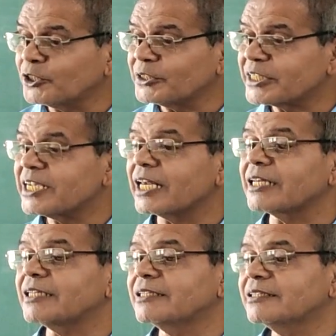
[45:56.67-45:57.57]

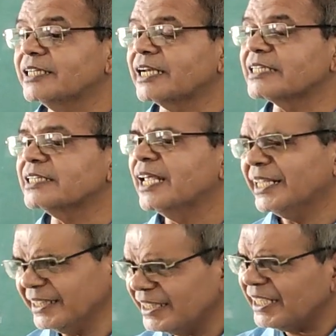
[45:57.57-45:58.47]
potential
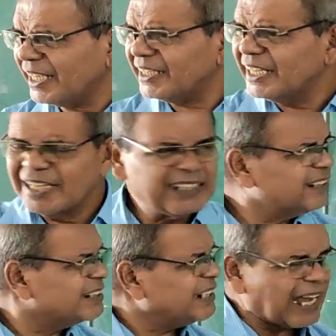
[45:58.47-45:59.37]
energy.
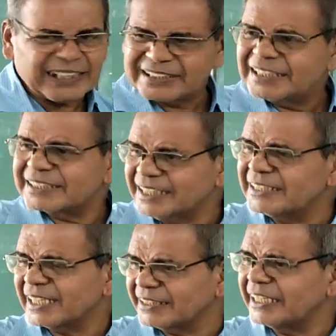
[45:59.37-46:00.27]
Are these
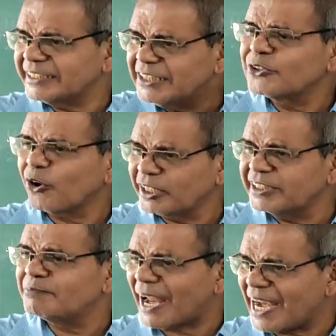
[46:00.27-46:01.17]
things, this knowledge